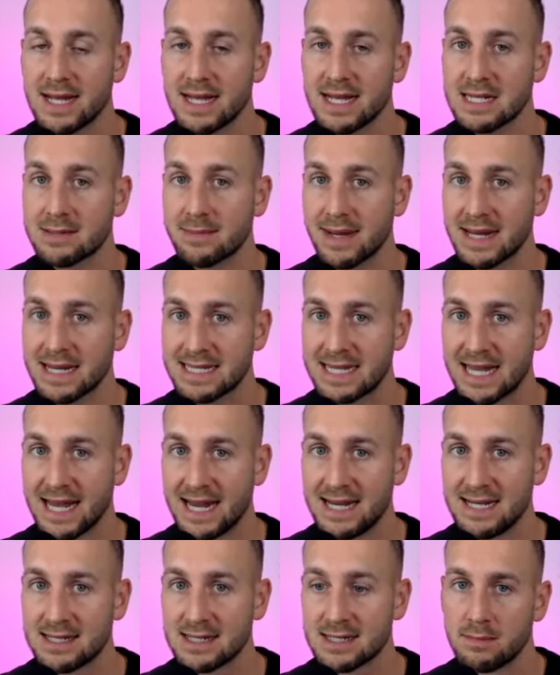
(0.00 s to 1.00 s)
is
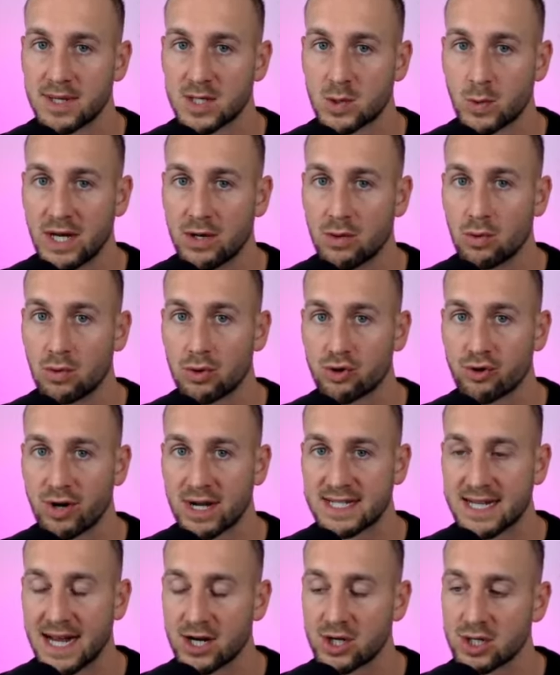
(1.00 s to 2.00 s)
maintained between all
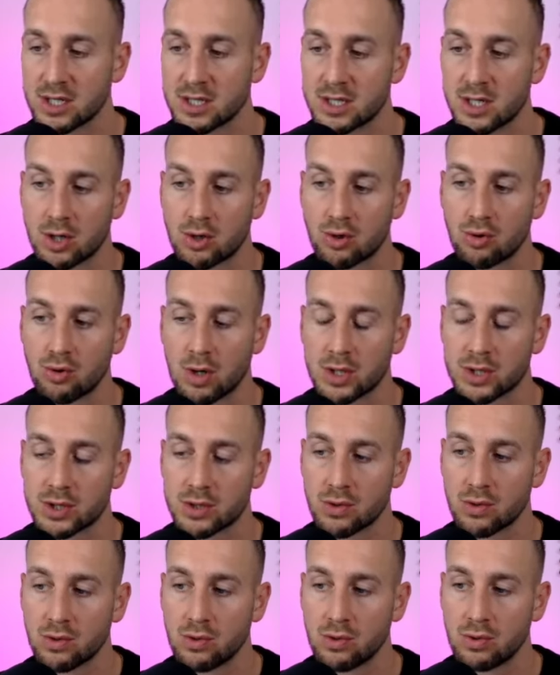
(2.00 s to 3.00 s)
transactions across
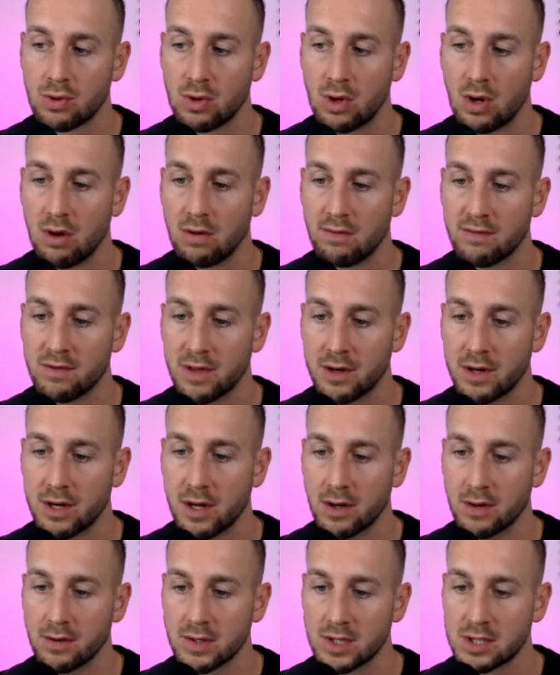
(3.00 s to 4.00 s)
all of the
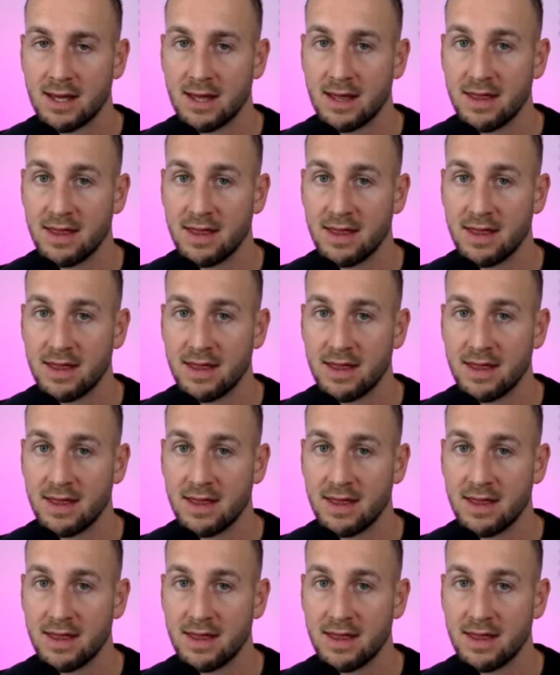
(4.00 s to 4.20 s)
nodes.